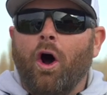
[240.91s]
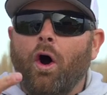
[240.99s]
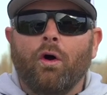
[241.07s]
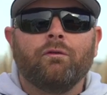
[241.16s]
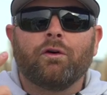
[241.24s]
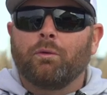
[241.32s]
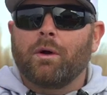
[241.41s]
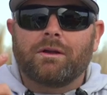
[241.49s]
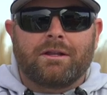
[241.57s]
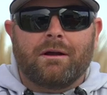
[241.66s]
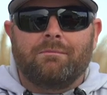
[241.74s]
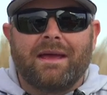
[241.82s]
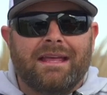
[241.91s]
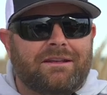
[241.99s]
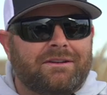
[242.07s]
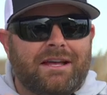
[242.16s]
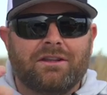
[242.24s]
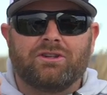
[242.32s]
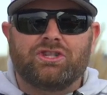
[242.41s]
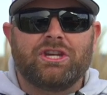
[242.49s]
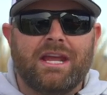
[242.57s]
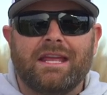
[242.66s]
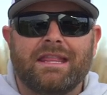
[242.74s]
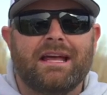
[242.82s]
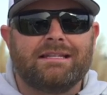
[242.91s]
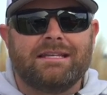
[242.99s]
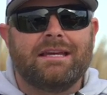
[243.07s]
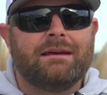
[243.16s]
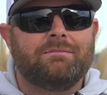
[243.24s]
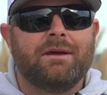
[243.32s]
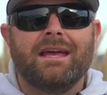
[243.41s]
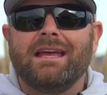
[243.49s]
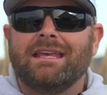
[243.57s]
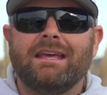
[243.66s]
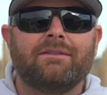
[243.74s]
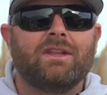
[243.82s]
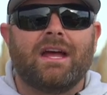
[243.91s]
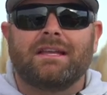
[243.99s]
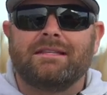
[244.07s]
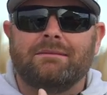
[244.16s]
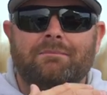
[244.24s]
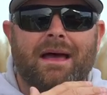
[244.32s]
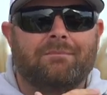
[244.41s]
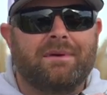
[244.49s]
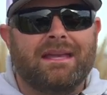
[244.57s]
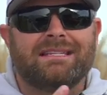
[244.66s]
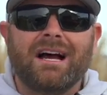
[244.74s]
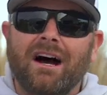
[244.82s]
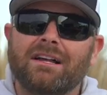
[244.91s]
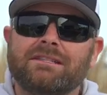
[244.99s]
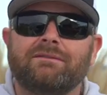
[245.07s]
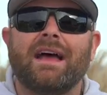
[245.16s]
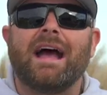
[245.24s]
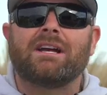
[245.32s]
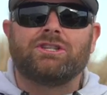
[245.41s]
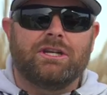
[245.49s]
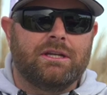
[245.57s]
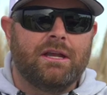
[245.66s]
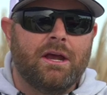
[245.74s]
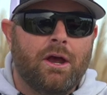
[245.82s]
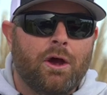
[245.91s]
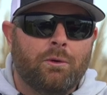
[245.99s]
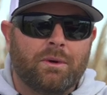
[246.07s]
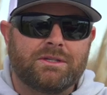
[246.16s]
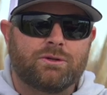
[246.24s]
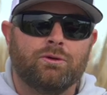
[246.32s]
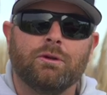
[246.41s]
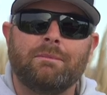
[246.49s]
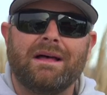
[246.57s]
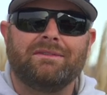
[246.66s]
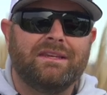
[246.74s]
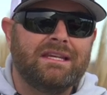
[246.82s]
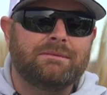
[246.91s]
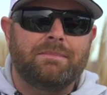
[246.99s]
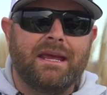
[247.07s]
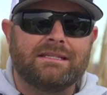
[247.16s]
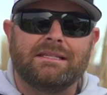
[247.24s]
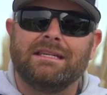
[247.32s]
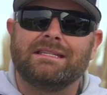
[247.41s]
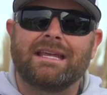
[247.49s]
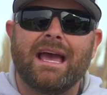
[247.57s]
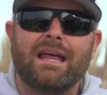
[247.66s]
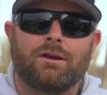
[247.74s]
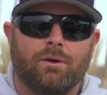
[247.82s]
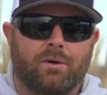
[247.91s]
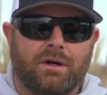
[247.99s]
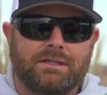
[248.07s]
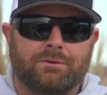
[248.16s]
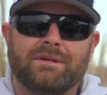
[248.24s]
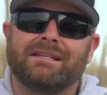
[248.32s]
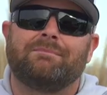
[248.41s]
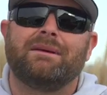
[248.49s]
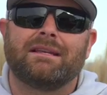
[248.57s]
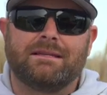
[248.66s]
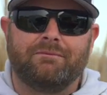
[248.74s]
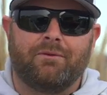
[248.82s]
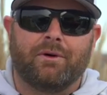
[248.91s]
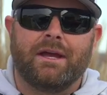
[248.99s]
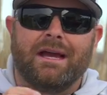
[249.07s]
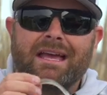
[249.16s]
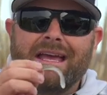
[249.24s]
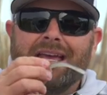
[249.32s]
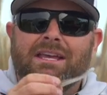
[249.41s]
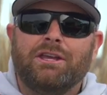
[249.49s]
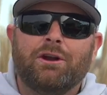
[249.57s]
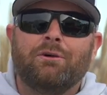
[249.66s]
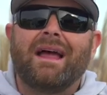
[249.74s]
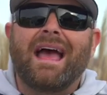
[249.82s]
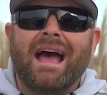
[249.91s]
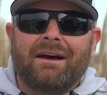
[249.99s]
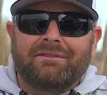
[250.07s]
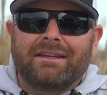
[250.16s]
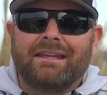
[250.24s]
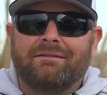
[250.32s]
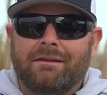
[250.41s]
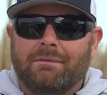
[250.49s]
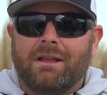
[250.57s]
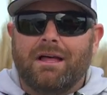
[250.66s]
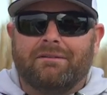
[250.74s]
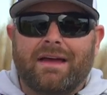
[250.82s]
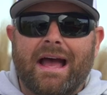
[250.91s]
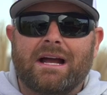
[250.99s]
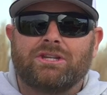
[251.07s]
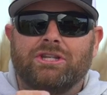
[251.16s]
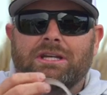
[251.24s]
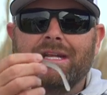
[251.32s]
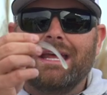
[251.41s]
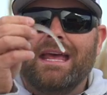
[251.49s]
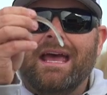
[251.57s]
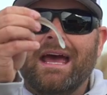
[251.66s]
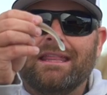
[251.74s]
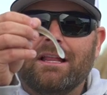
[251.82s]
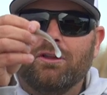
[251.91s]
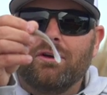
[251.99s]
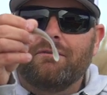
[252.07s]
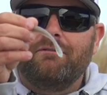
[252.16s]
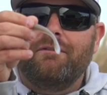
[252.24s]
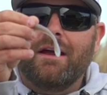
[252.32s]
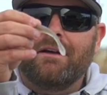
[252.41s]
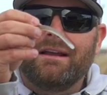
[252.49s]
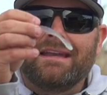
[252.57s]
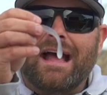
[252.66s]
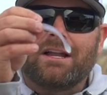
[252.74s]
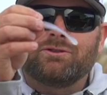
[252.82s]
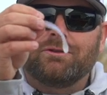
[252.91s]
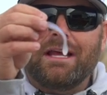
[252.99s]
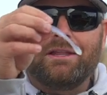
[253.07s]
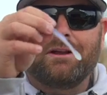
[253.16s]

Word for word: overwork their bait. They're down there shaking that tip, giving that, that bait tons of action. What's cool about these baits in these categories, the reason I picked them for you, you don't have to give them a lot of action, and they look very natural down